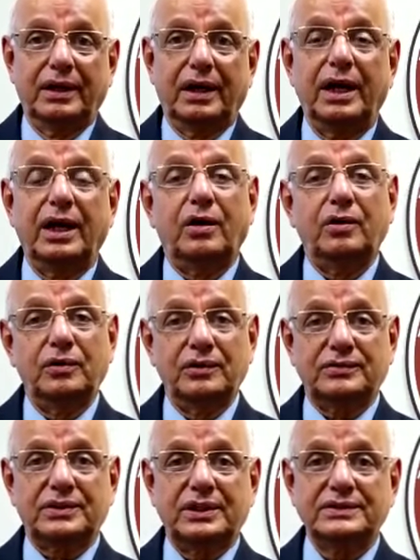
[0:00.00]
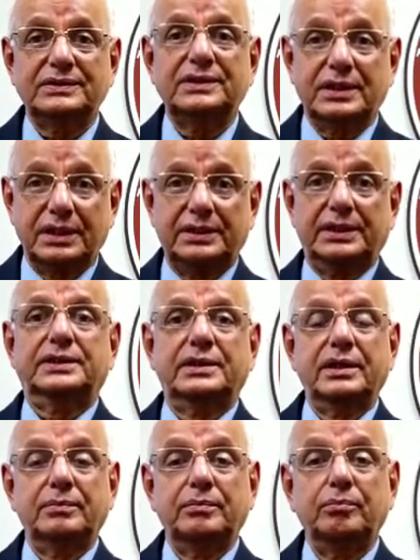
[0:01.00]
I always considered it
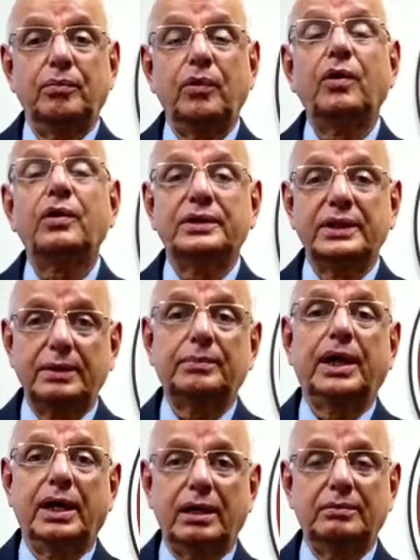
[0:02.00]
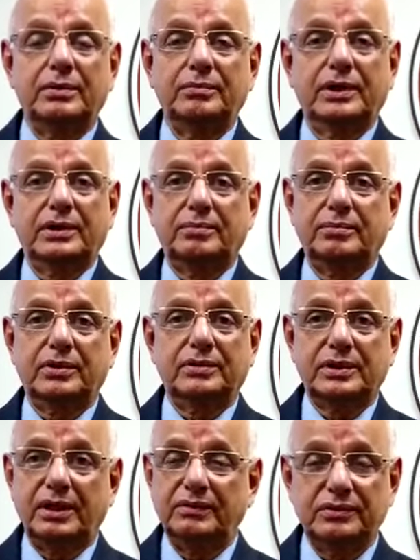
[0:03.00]
more than my alma mater
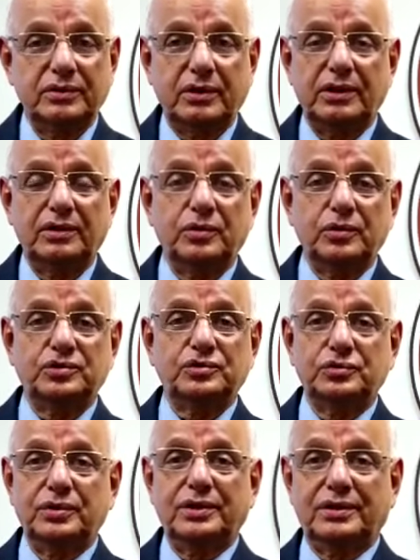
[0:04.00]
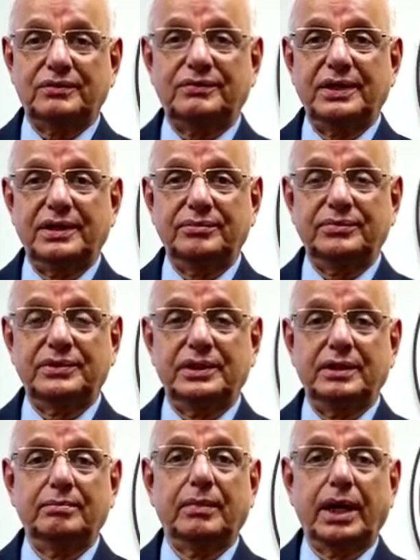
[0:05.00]
because I was not an old student of
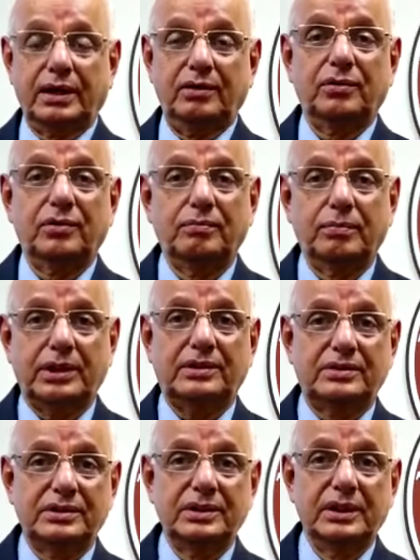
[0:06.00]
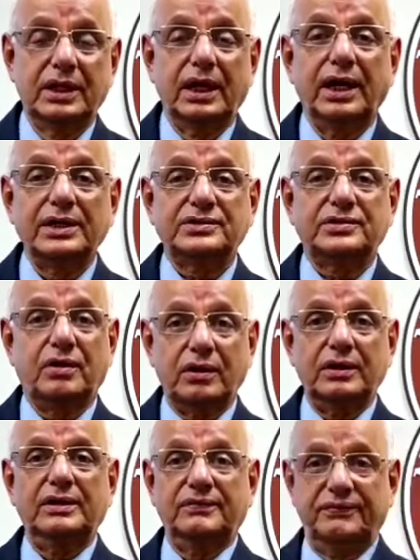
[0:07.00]
KMC Mangalore. But I
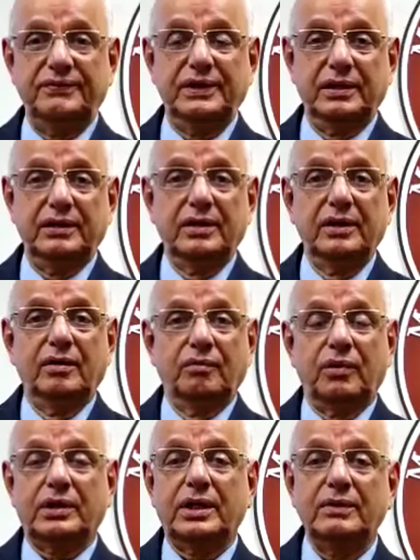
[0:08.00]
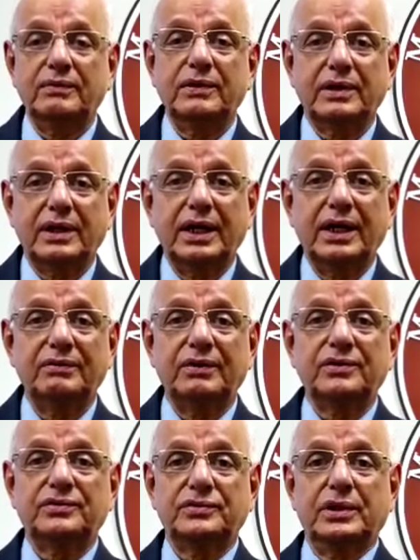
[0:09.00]
strongly feel whatever I have
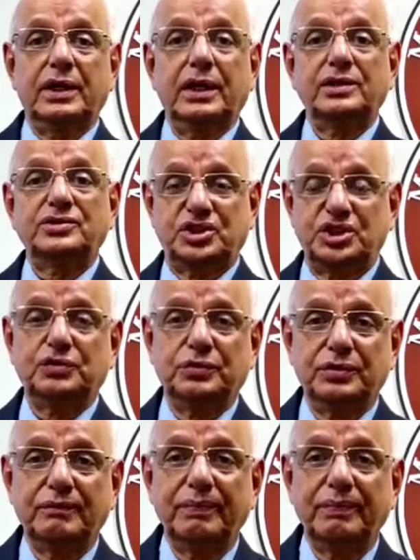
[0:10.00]
achieved